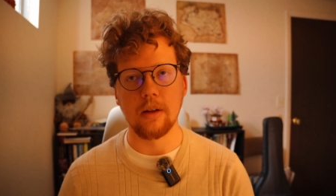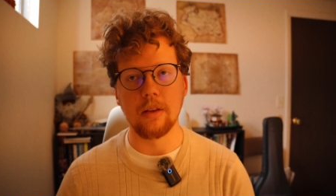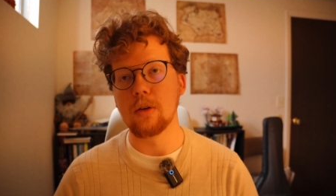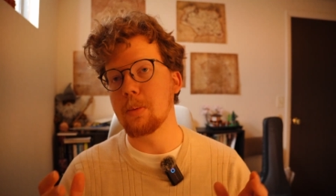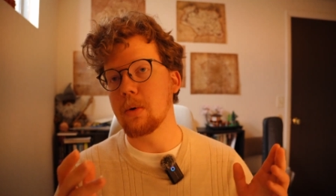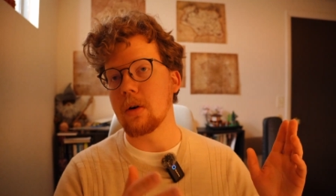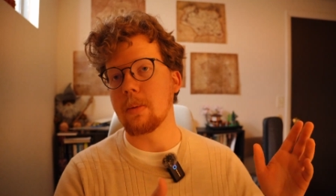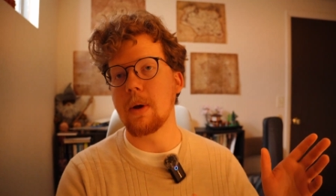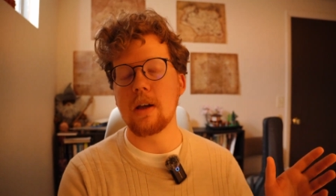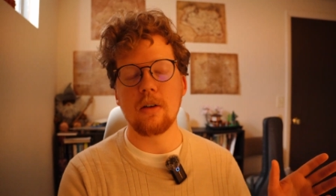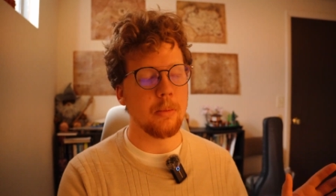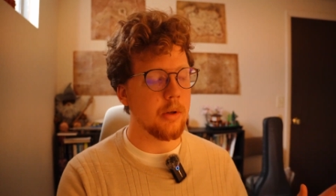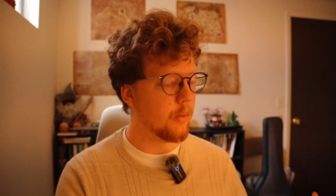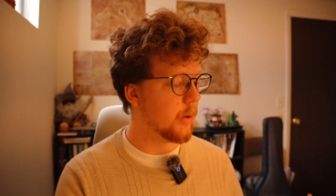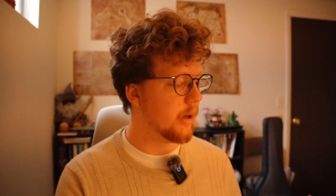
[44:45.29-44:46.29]
Now, this book may
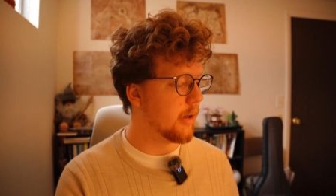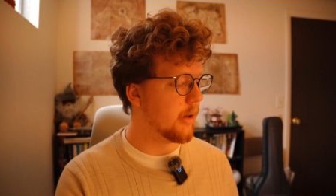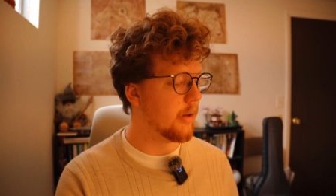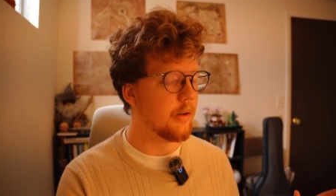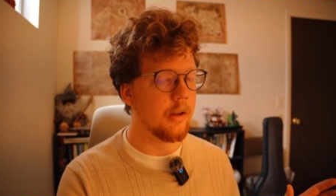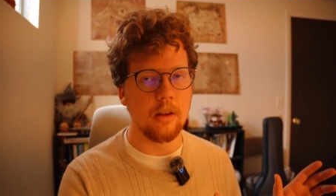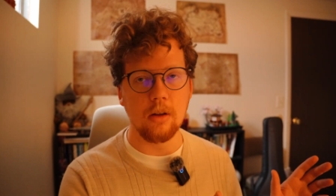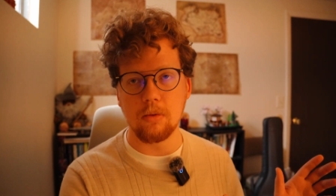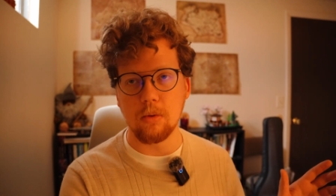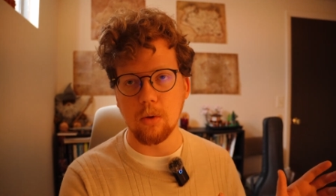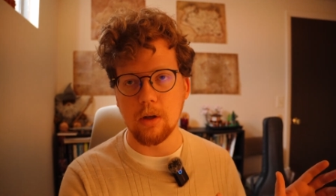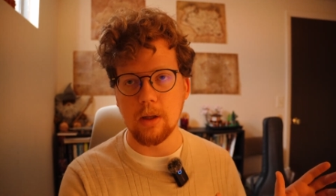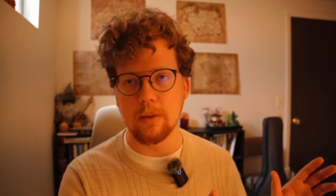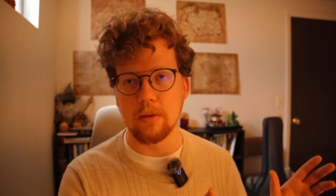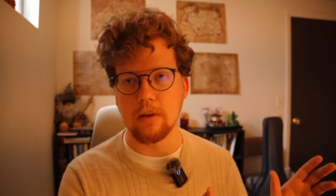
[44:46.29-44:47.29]
have been written in the
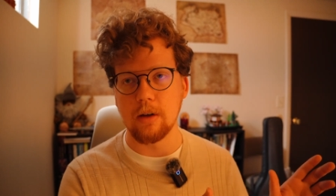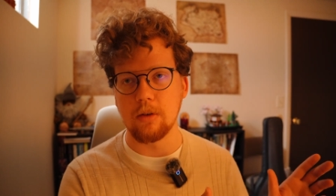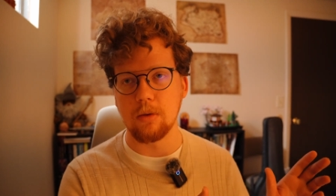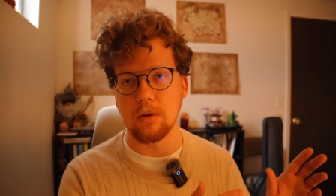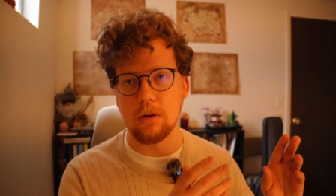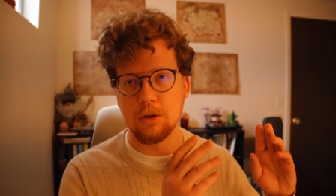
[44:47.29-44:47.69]
14th century